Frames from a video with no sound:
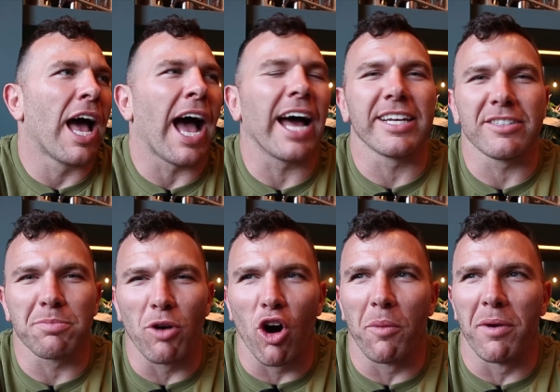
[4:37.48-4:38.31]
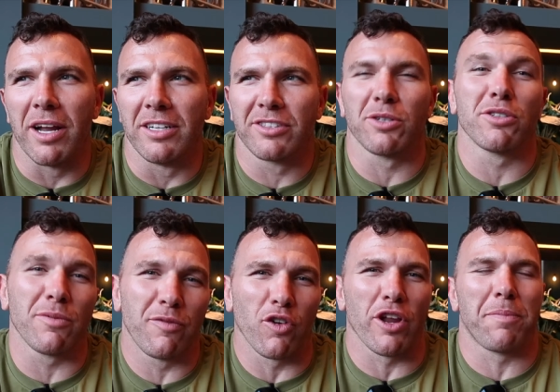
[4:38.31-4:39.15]
Had its moments, there's
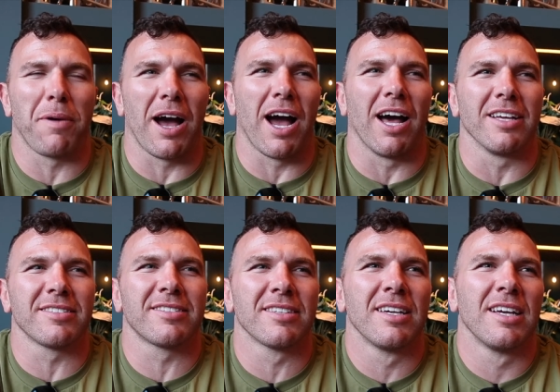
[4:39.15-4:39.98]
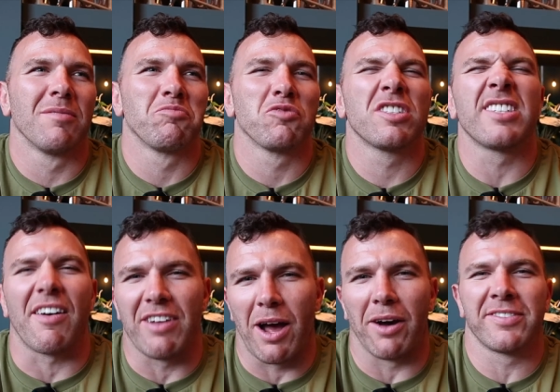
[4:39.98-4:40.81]
some funny parts.
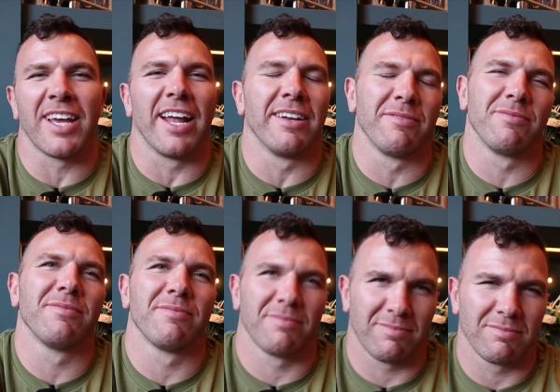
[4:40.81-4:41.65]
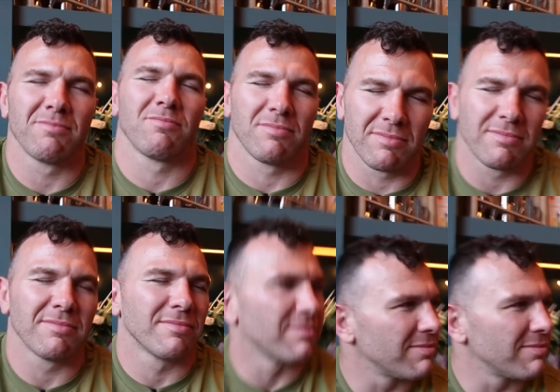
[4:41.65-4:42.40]
7 out of 10. 7 out of 10, okay.